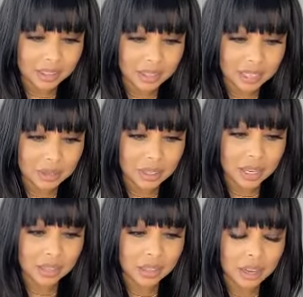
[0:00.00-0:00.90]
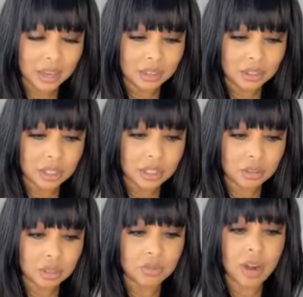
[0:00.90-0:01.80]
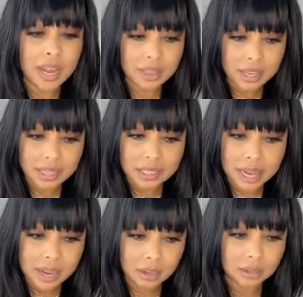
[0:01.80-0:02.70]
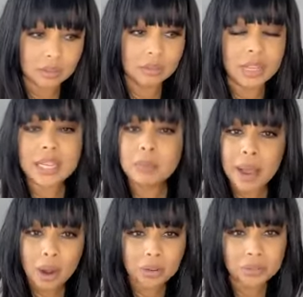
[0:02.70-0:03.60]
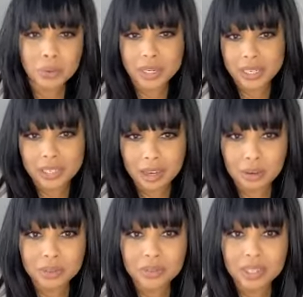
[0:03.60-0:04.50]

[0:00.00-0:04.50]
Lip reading: like you said, just writing things down, that's powerful in itself.